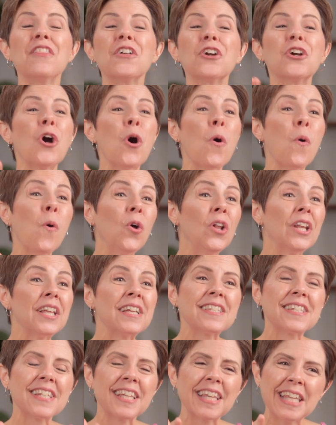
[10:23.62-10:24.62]
the goal
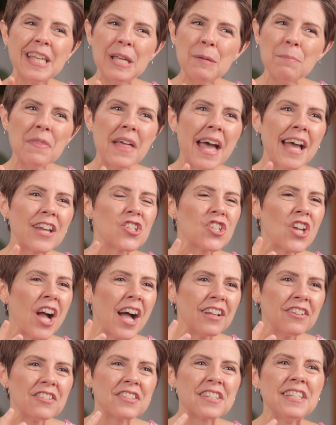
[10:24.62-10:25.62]
is to keep that
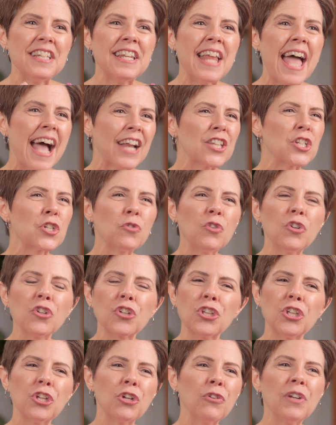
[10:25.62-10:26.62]
child's natural
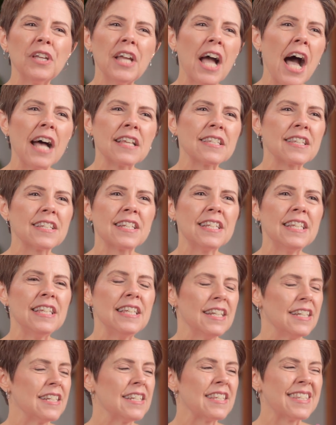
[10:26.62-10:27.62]

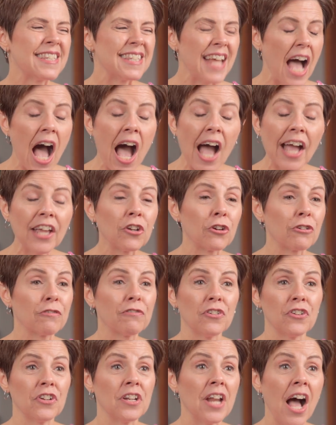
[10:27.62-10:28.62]
curiosity and desire
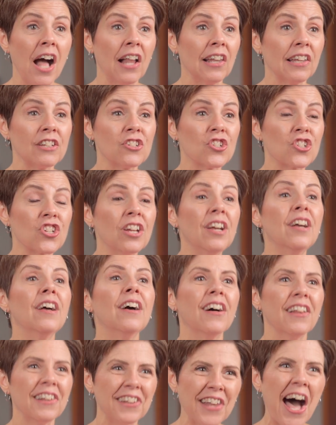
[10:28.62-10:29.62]
for knowledge
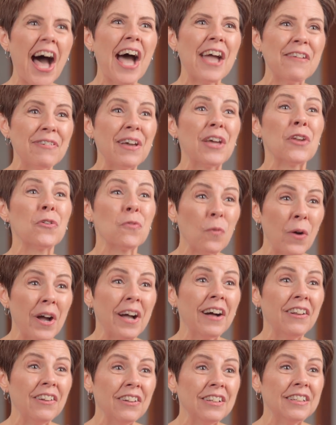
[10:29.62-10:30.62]
alive and
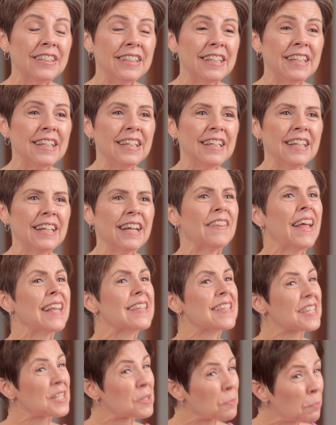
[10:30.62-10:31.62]
well, and
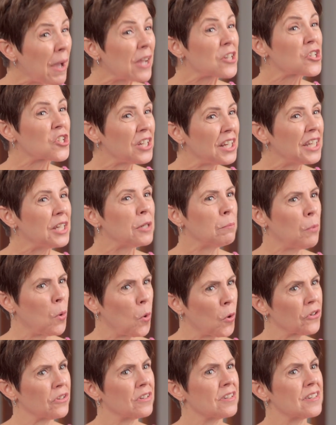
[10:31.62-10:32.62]
that's especially
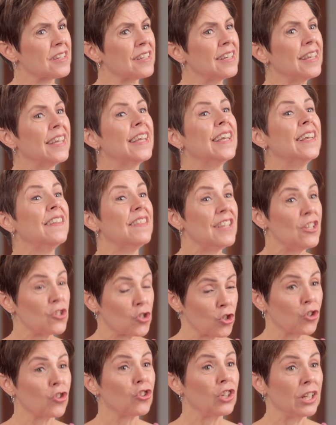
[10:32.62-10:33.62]
important in
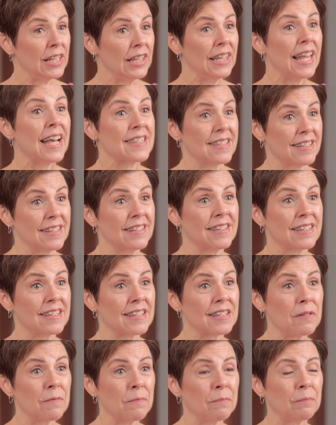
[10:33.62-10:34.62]
these early lessons.